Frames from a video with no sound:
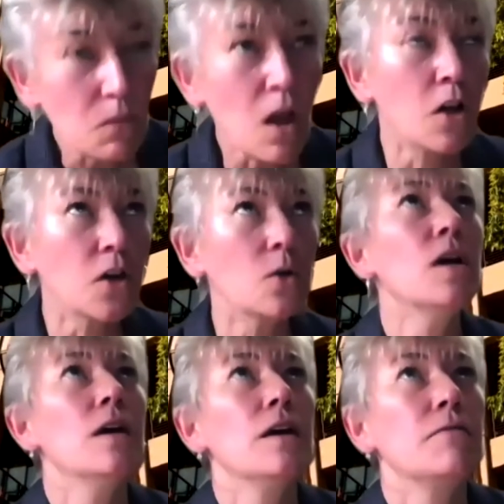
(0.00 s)
Although
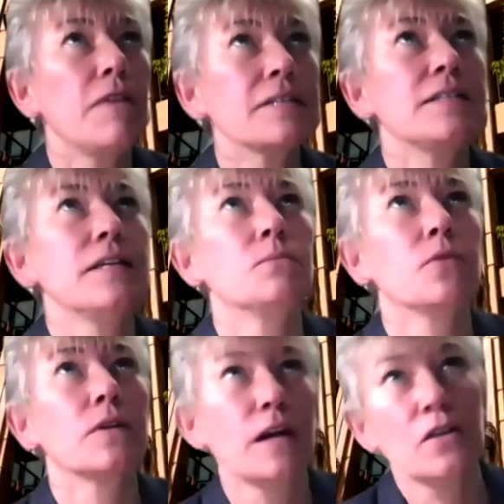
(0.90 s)
vaccine
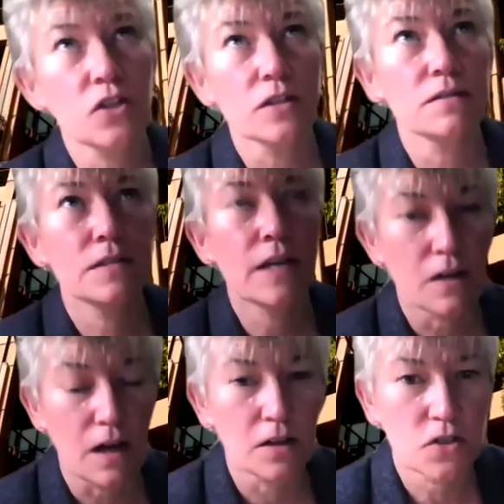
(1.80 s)
production
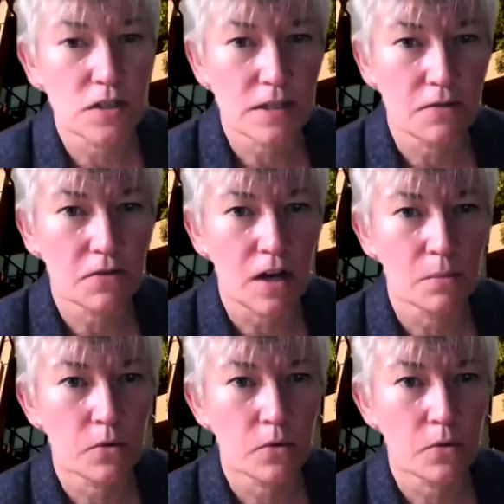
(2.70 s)
technologies have come